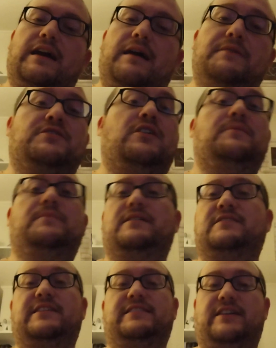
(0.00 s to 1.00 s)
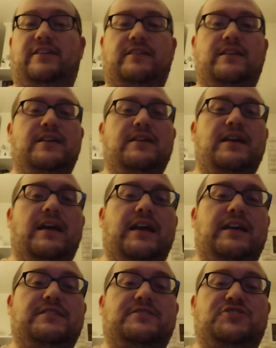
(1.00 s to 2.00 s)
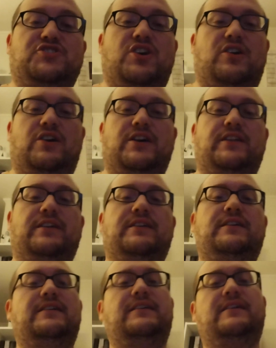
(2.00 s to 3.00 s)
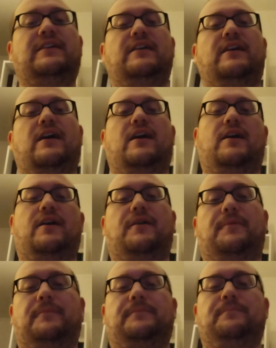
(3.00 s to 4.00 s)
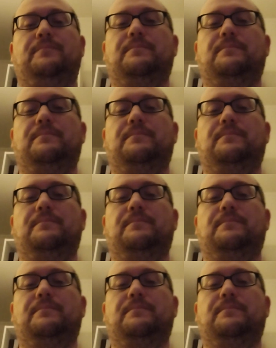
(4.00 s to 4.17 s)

was calling him. I'd say Derek as John. Her